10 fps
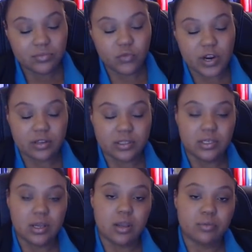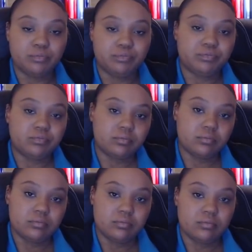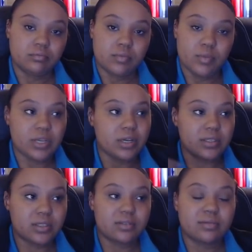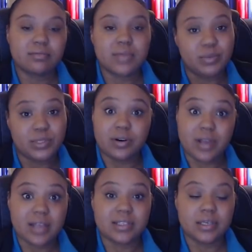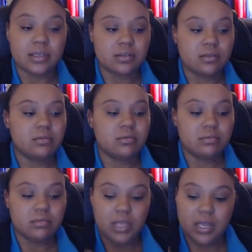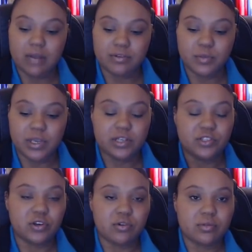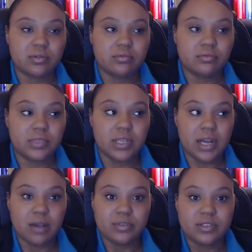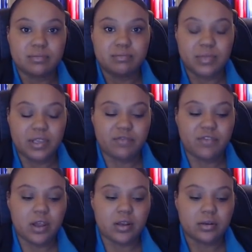right on the dot. Because I'm sarcastic, and I was making a joke, and I was being fun.